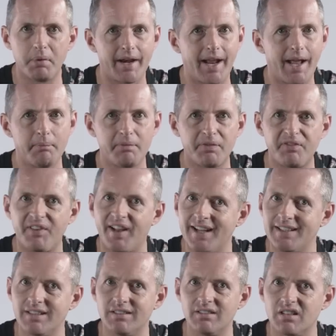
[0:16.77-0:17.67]
But I'm
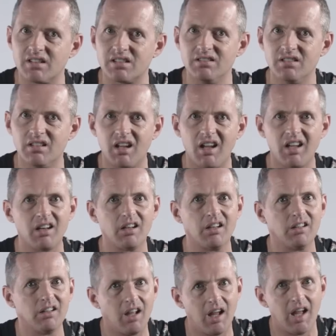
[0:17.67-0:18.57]
finding there's not a
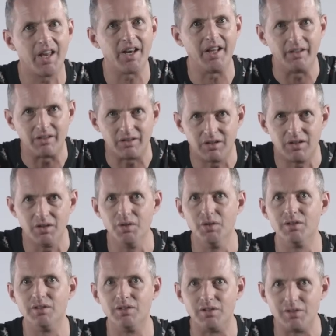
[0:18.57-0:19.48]
lot of
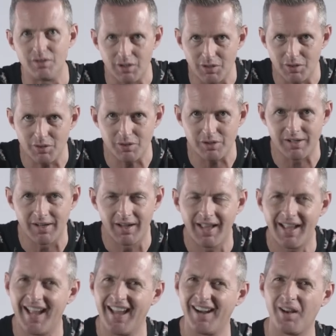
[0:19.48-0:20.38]
good news,
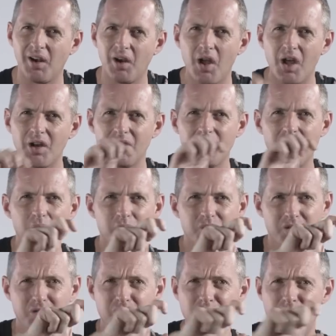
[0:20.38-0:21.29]
and a lot of
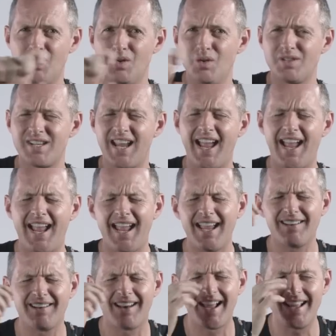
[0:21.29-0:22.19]
those news
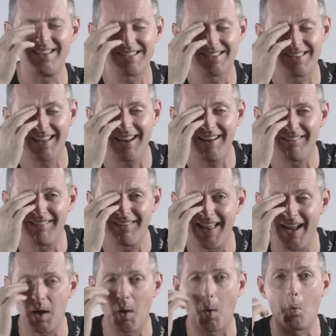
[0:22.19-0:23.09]
headlines, they are
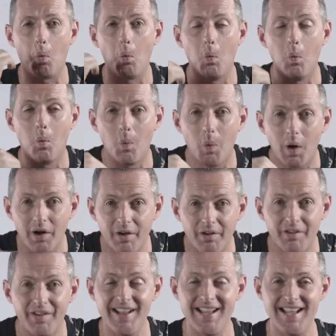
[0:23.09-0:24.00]
like
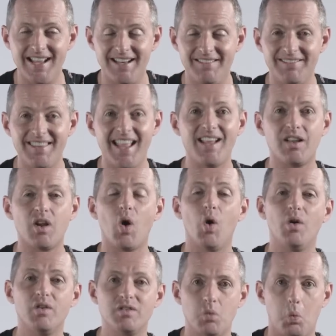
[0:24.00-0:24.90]
worrying. They
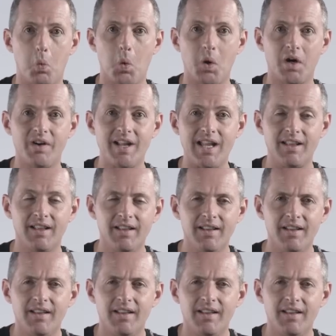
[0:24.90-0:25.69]
cause worry.